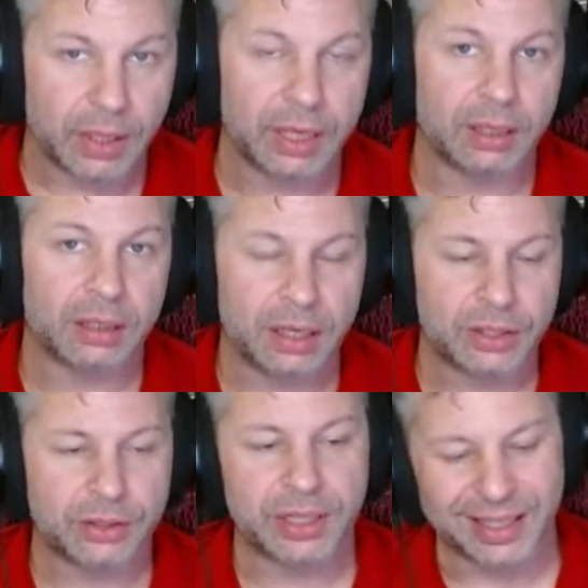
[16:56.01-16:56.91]
in our
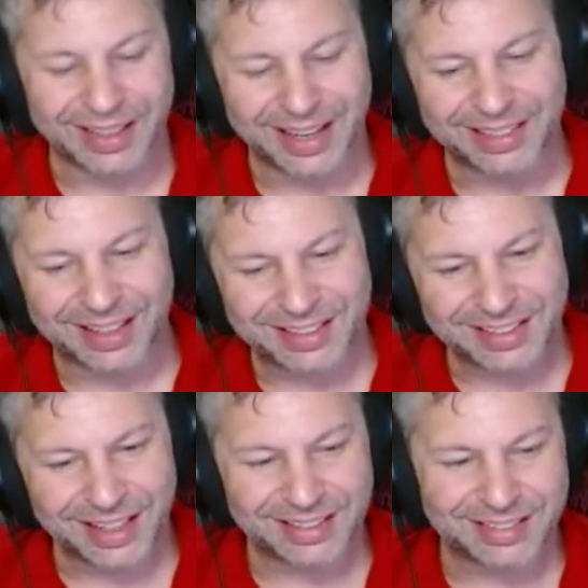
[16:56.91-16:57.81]
country. And that's
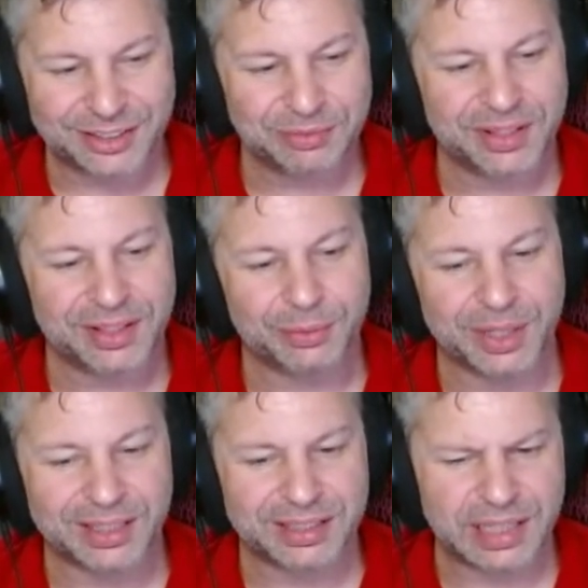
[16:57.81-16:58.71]
not something that
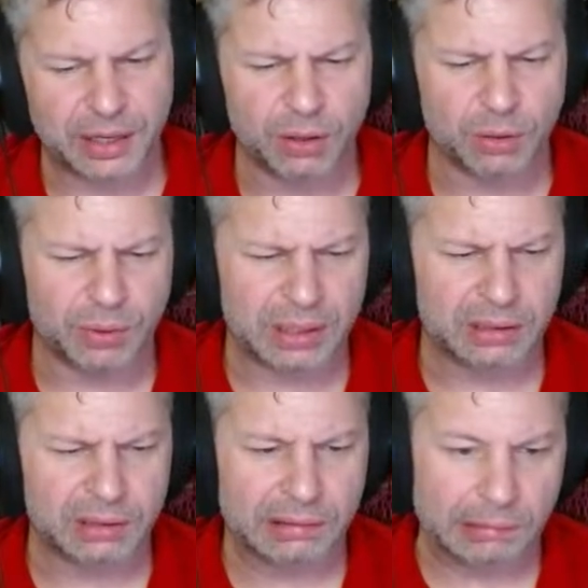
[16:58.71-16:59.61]
we can say, oh,
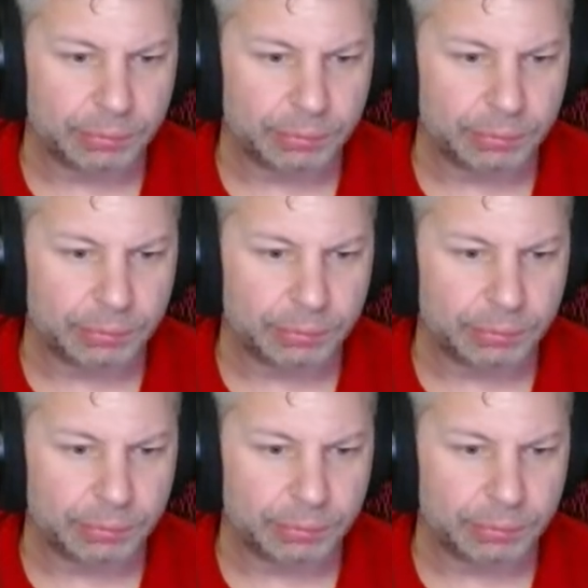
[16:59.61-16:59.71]
well,